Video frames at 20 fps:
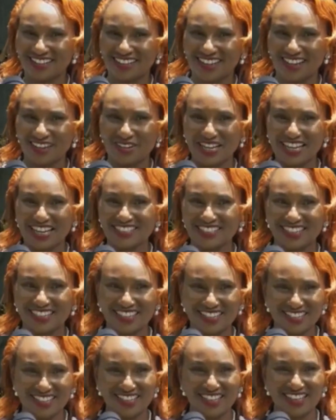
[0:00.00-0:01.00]
Our
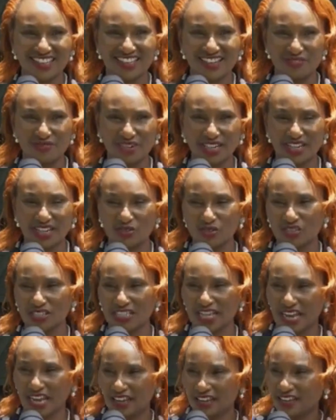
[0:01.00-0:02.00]
Excellency the Governor
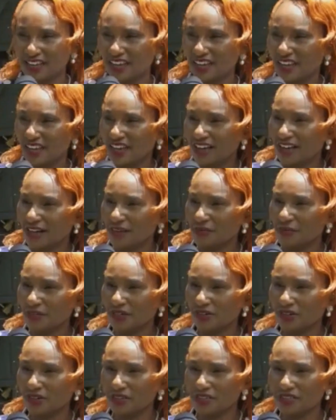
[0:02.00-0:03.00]
today,
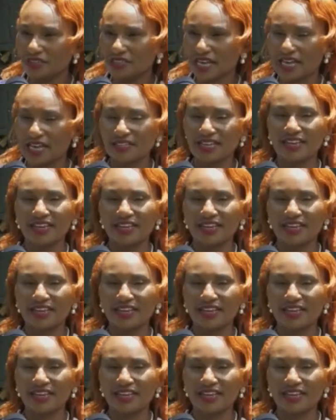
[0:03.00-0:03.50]
because as I